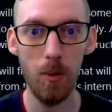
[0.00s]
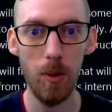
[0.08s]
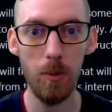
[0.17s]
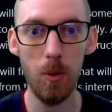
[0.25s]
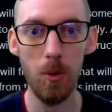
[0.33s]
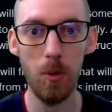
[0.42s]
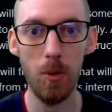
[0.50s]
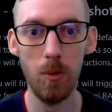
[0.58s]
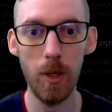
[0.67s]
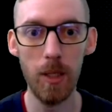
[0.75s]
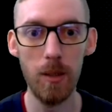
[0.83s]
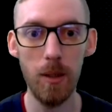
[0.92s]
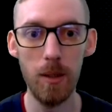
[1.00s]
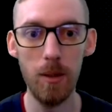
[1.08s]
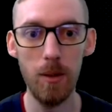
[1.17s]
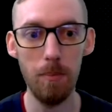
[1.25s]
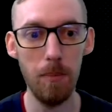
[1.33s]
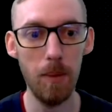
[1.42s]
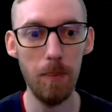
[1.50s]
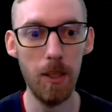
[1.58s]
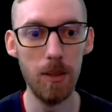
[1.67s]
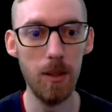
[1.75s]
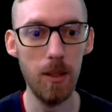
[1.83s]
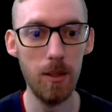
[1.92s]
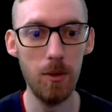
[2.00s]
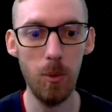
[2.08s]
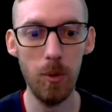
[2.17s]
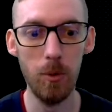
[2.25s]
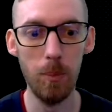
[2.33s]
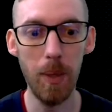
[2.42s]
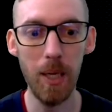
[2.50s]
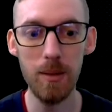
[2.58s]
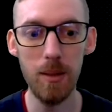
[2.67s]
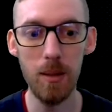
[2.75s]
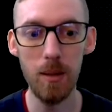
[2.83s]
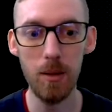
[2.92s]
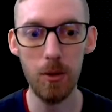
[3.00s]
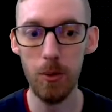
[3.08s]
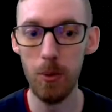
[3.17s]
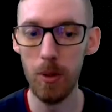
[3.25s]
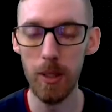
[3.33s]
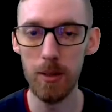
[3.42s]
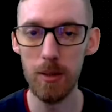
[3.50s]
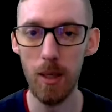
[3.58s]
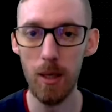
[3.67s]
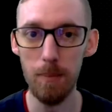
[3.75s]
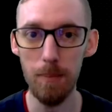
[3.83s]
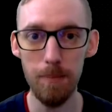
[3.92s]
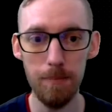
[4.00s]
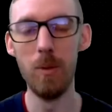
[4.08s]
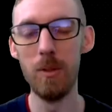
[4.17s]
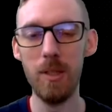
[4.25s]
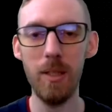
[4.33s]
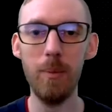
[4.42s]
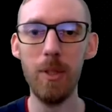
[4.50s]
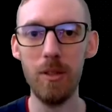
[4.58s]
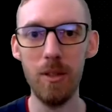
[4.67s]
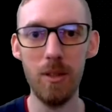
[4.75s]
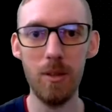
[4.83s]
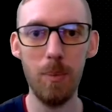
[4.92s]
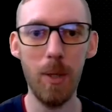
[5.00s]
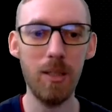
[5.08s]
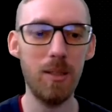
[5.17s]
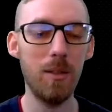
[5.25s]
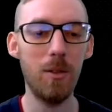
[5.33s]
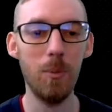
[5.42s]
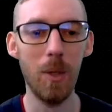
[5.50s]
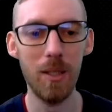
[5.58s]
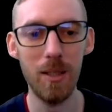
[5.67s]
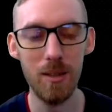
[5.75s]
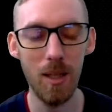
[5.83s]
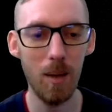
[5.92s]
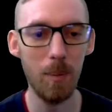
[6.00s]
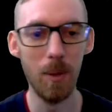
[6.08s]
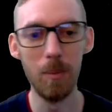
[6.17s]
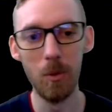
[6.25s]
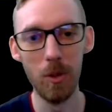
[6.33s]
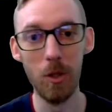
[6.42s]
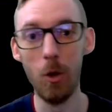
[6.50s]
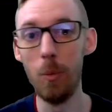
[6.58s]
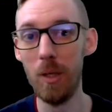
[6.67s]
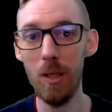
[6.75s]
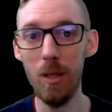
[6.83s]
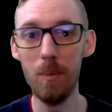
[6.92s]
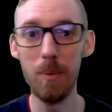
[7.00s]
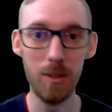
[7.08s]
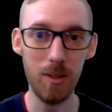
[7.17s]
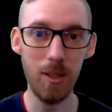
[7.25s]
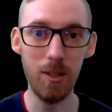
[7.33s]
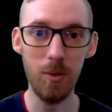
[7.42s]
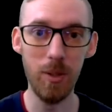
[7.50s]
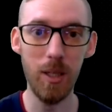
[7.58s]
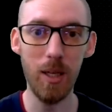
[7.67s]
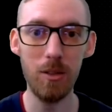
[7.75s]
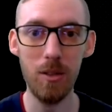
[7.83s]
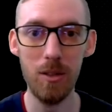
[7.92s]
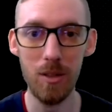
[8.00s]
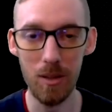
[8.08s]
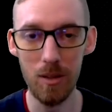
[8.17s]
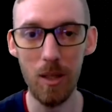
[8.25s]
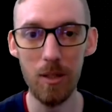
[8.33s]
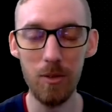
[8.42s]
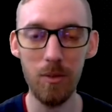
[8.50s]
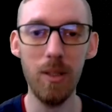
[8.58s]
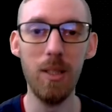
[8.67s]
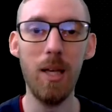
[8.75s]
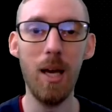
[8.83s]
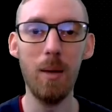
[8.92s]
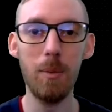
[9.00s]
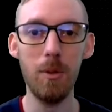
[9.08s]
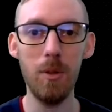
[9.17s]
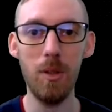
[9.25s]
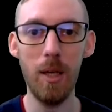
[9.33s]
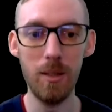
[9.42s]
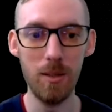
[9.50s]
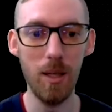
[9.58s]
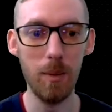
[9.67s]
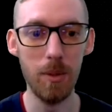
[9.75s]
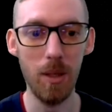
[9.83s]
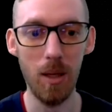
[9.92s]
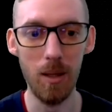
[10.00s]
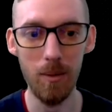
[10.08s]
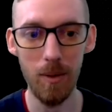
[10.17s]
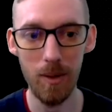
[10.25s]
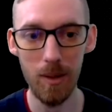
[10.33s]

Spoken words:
we will right click, minimize this, we will paste it to our desktop. Once the image is pasted to my desktop, I'm going to open it up to see if we actually successfully captured a snapshot.